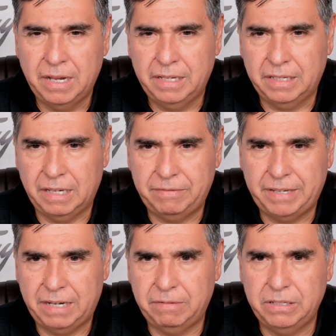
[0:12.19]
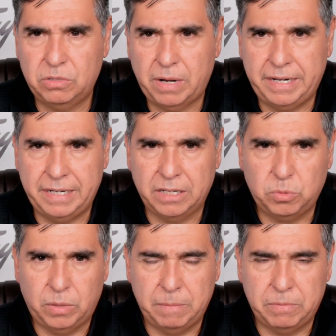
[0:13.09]
The left-handed is striking out
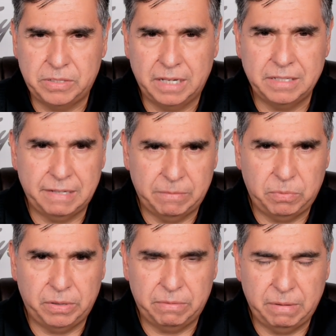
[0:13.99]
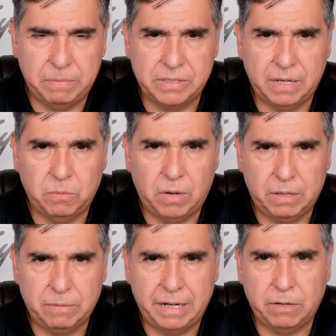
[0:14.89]
twenty percent, seven point three percent walk rate.